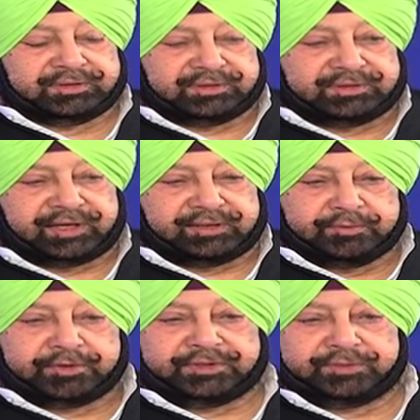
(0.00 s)
This is exactly
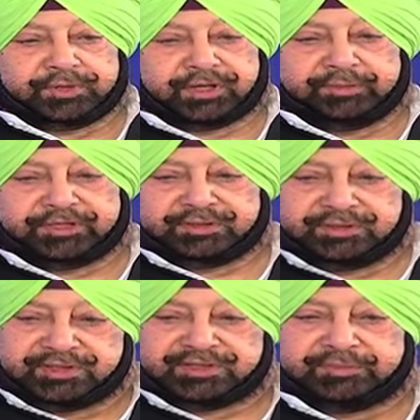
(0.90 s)
what I
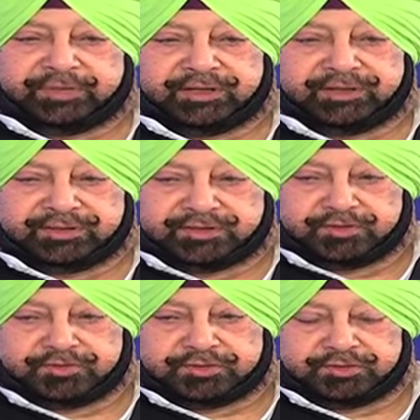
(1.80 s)
mentioned. It is a band-aid
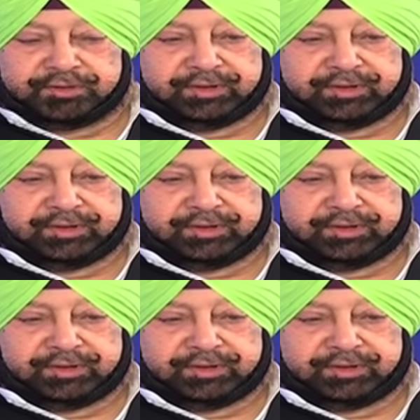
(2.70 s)
solution.